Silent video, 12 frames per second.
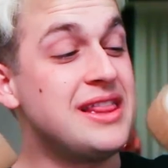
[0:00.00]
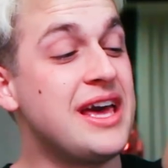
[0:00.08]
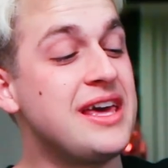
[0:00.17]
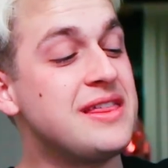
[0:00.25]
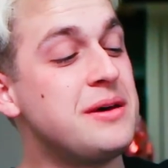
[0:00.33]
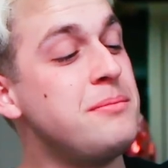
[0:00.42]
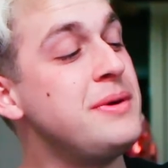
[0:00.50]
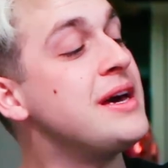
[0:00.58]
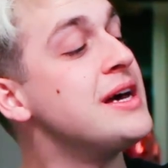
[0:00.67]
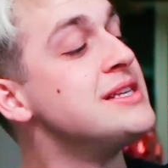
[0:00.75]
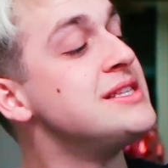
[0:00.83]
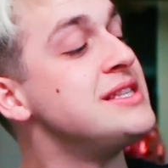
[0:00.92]
like them
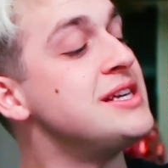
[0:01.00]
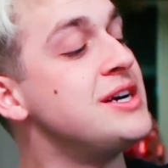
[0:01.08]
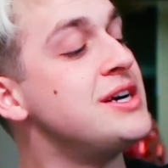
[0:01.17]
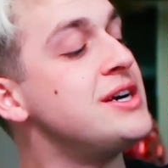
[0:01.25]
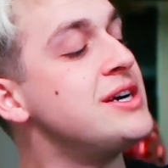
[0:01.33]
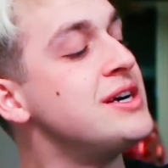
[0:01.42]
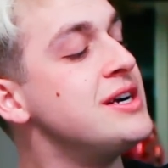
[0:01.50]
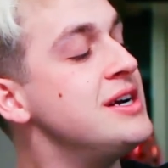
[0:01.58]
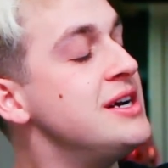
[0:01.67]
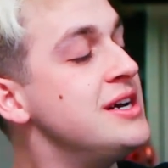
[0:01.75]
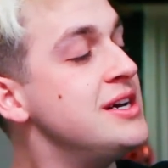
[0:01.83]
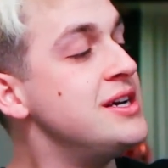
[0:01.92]
because
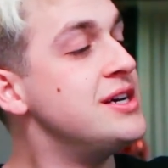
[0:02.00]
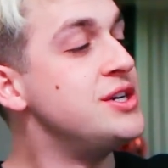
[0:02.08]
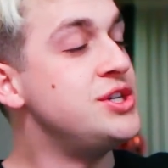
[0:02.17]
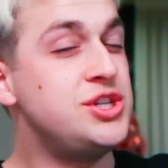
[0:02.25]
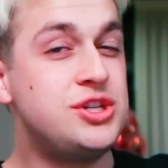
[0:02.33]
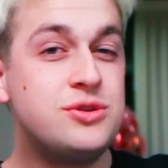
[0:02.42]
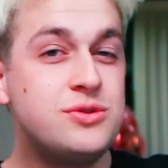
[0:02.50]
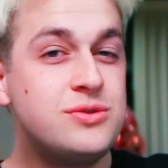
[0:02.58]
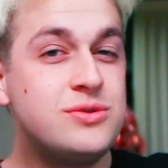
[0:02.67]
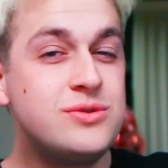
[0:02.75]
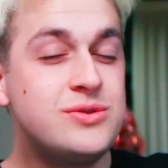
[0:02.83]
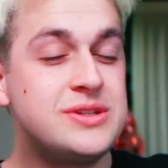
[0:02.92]
they're
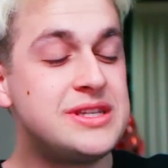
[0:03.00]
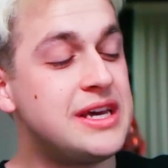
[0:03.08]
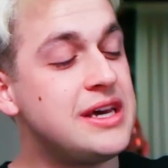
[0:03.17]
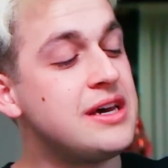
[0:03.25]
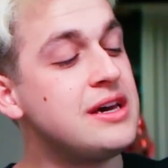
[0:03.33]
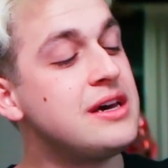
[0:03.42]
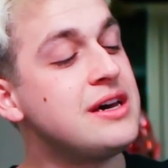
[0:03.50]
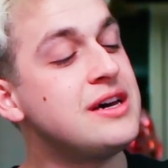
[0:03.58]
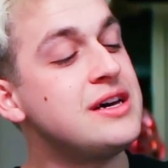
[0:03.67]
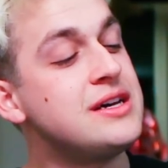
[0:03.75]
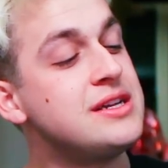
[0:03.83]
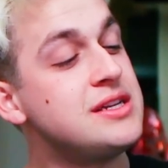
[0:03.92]
shoes,
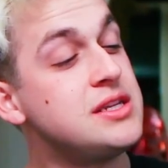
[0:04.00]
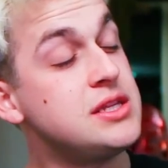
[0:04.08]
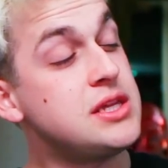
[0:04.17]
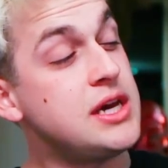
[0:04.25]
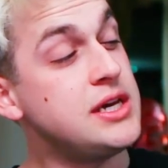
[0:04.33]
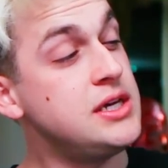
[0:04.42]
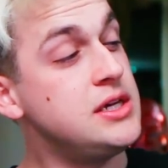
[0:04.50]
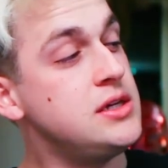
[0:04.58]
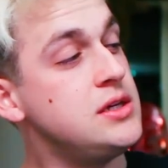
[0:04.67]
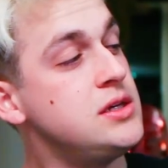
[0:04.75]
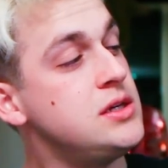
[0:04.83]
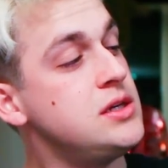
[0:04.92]
and
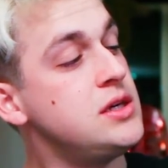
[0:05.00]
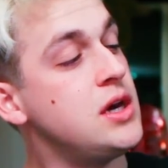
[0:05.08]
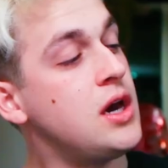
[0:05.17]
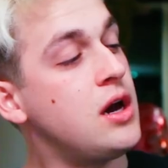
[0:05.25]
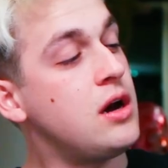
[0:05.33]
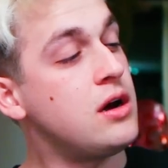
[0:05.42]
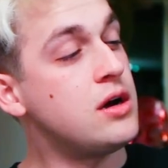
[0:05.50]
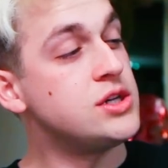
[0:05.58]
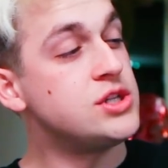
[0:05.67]
they are